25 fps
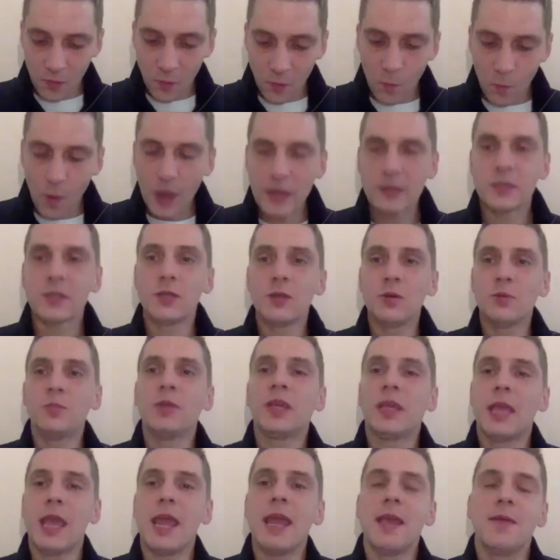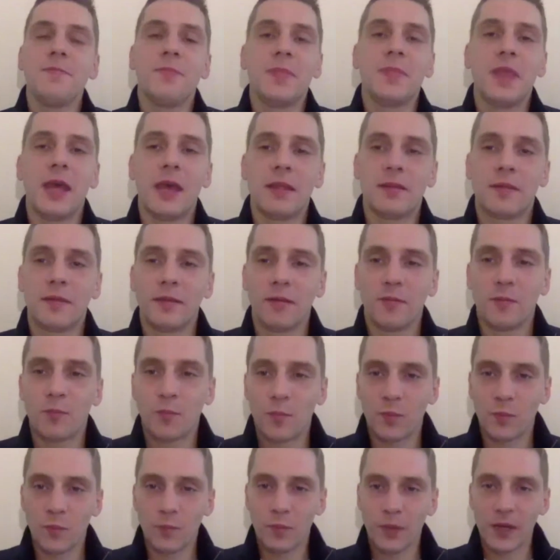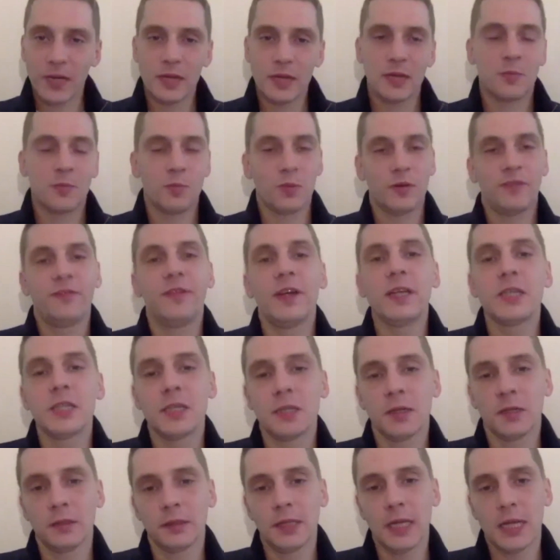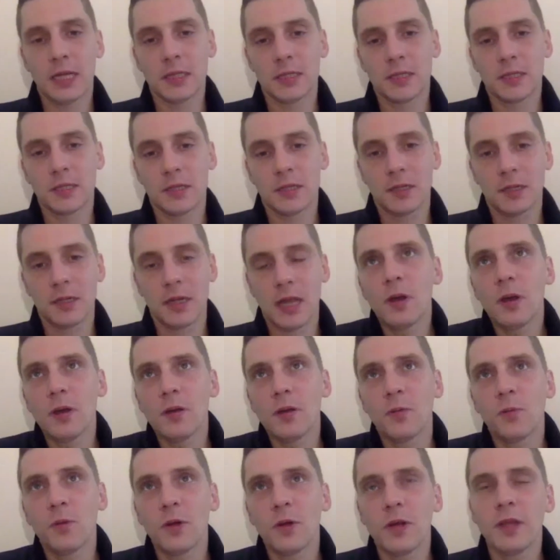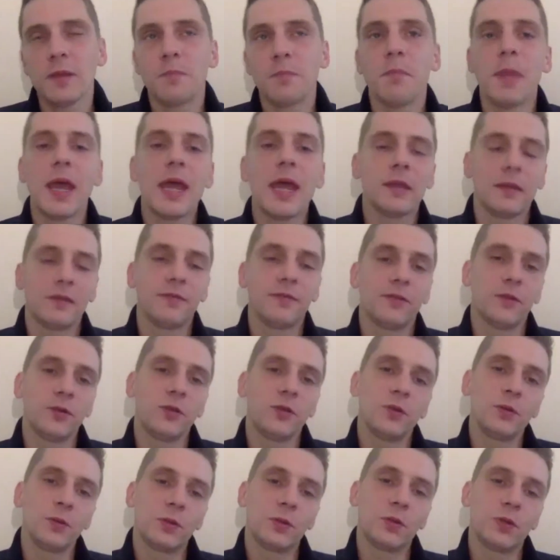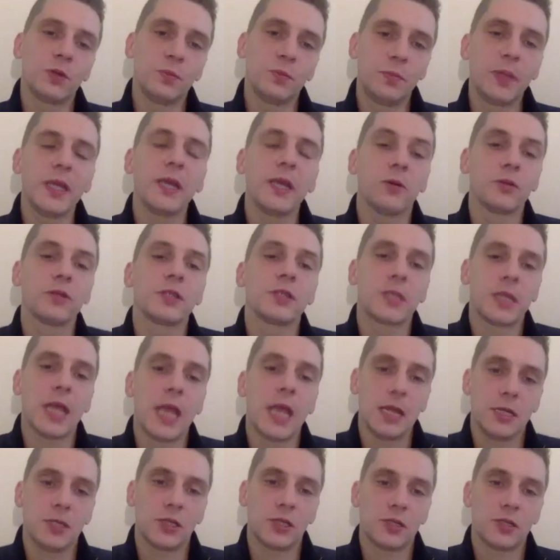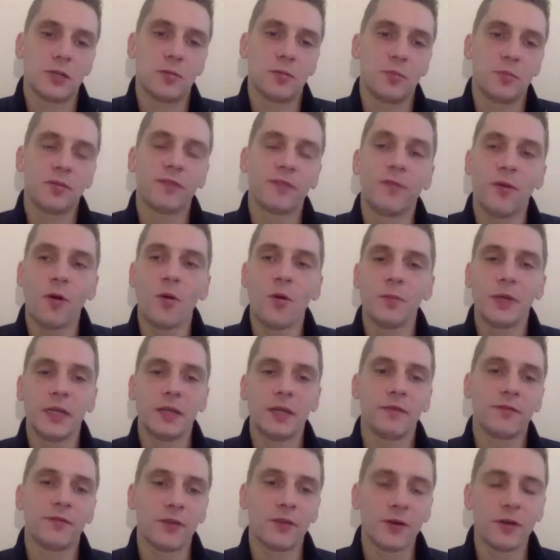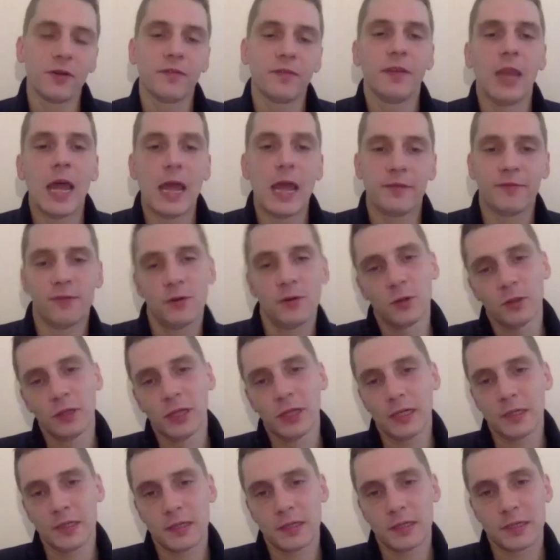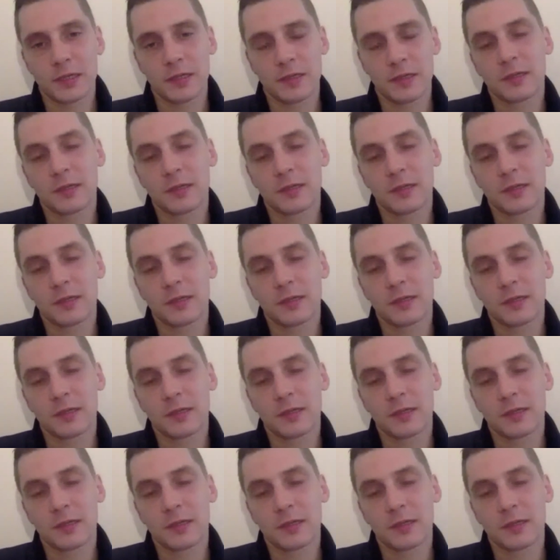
Once you became that, being a professional dancer, what it meant for you to be on stage, performing in front of live audience?